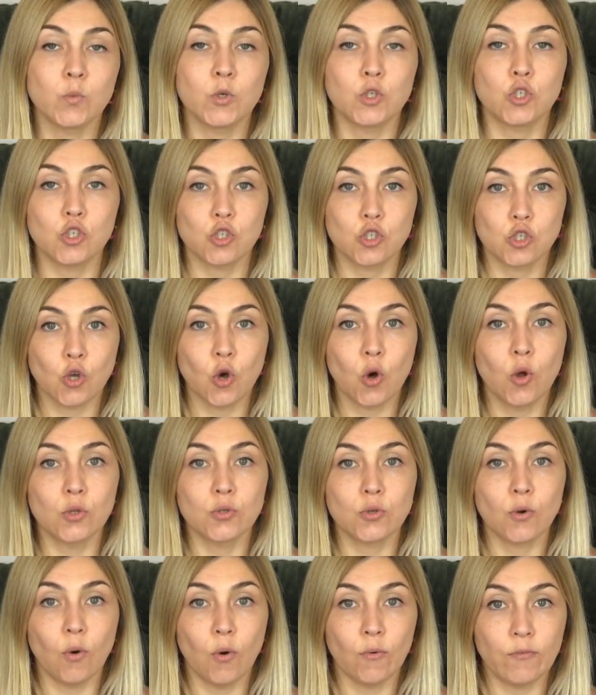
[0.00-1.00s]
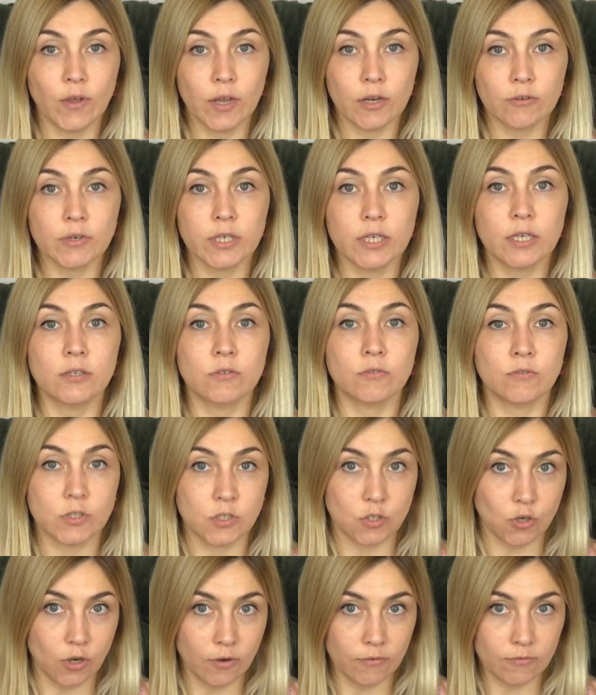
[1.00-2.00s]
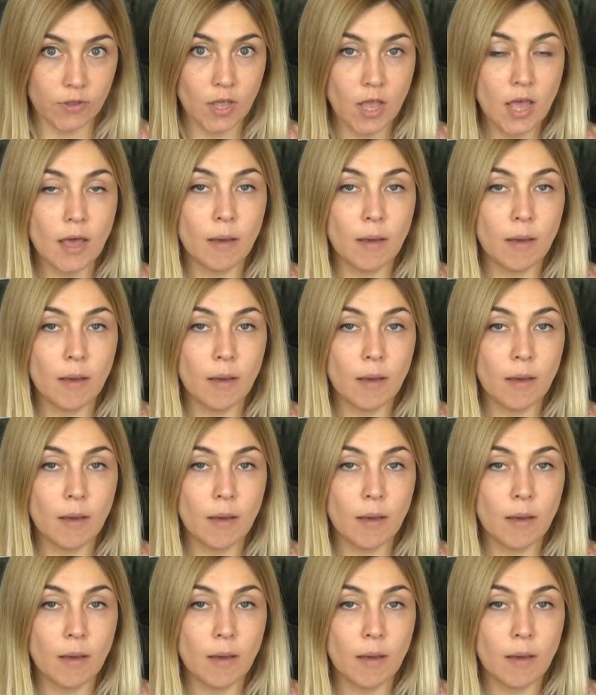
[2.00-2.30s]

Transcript: which is called ovarian reserve.